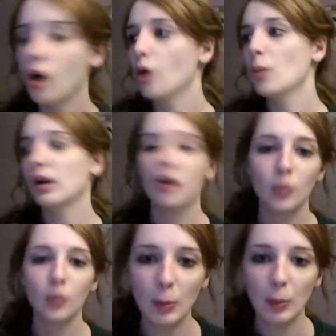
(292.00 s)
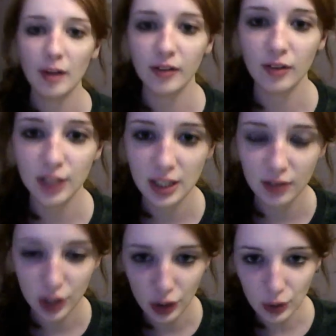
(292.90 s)
Oh my God! One of my favorite
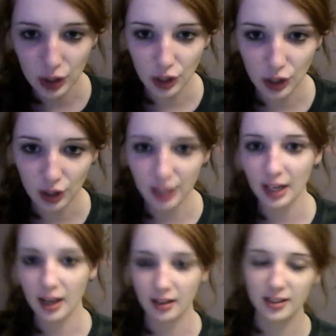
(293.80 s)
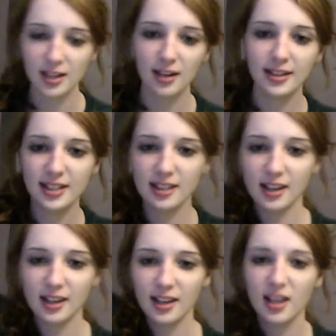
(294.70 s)
TV shows is starting again
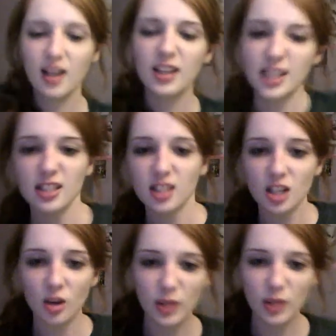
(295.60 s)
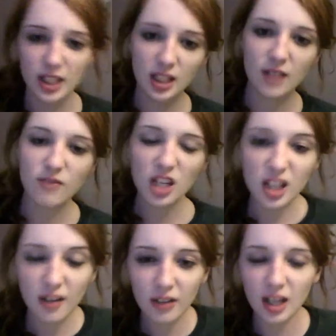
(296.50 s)
tonight. Yes, Always Sunny in
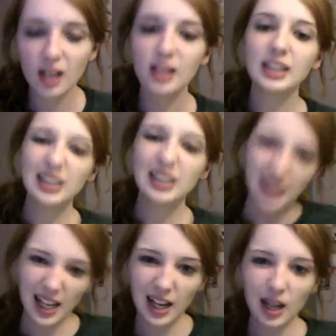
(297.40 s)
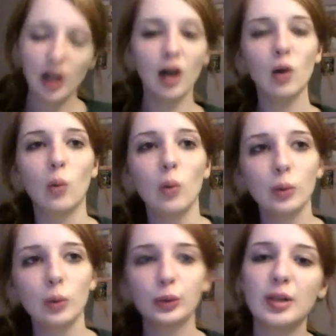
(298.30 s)
Philadelphia. Yeah. Oh,
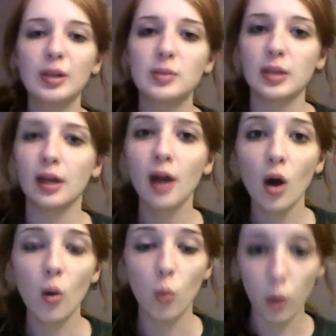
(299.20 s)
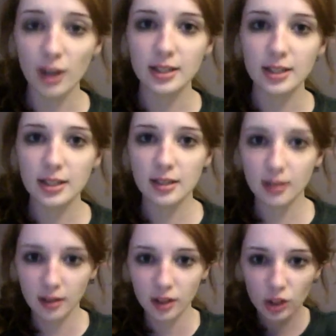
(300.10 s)
which reminds me, what
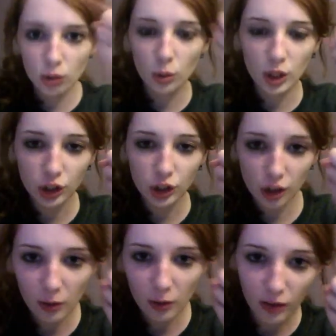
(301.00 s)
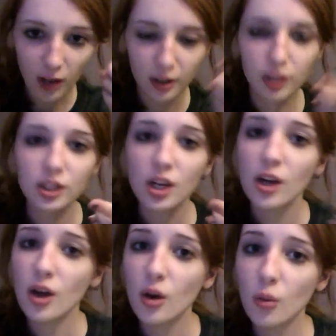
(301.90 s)
you, Chocovloggers,
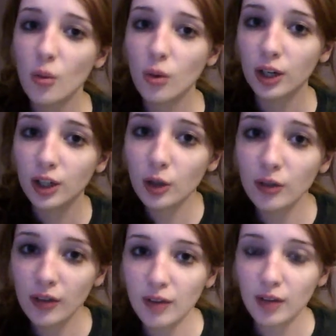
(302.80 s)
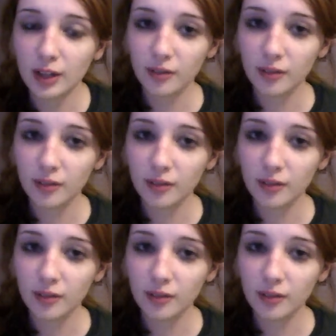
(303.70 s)
what are your favorite